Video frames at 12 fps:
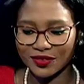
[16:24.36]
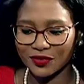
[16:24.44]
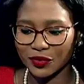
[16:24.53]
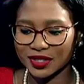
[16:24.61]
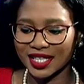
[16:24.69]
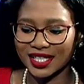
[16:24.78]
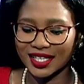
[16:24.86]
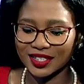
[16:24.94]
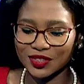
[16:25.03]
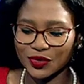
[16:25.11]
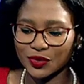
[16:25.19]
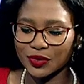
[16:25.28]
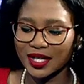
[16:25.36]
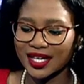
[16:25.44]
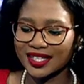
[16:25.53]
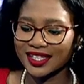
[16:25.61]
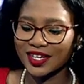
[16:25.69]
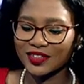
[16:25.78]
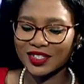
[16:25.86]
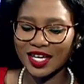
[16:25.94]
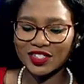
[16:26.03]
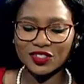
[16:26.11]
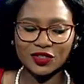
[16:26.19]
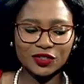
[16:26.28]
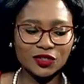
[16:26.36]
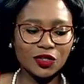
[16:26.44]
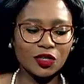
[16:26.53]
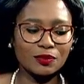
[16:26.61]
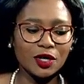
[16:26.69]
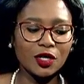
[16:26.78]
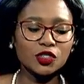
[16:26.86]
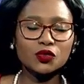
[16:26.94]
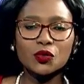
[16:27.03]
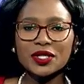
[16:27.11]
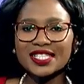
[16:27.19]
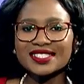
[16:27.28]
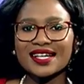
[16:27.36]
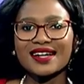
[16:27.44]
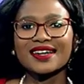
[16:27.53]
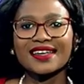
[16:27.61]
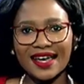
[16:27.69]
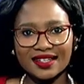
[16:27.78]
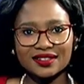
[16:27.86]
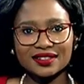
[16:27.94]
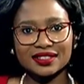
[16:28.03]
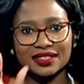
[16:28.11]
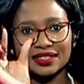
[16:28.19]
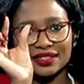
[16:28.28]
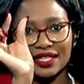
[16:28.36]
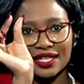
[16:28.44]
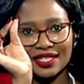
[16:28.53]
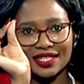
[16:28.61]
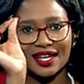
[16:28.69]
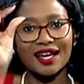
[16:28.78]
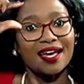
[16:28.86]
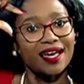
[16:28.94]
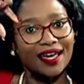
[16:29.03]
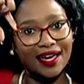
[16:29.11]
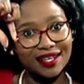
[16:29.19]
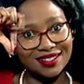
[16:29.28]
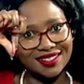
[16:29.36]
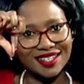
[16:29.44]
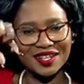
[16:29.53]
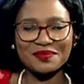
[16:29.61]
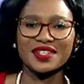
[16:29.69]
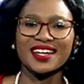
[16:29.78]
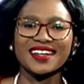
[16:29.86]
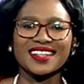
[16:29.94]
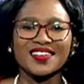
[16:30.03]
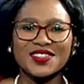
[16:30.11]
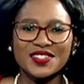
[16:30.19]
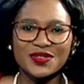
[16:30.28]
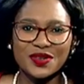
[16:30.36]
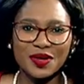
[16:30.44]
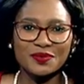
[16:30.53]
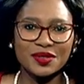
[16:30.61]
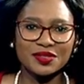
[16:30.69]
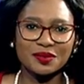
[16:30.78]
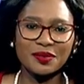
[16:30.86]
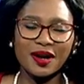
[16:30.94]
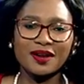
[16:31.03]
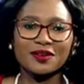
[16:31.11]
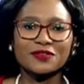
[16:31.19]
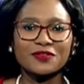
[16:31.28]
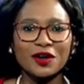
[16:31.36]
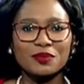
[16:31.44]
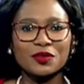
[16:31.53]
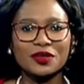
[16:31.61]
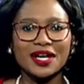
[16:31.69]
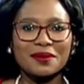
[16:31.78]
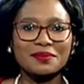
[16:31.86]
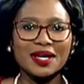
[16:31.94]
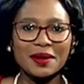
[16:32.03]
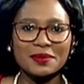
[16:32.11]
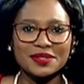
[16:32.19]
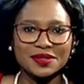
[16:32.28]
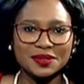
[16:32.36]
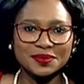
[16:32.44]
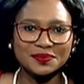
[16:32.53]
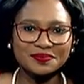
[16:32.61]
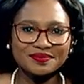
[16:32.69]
for taking us through the educational term tweezer candlesticks here and here. That was Pietropaolo from Unum Capital.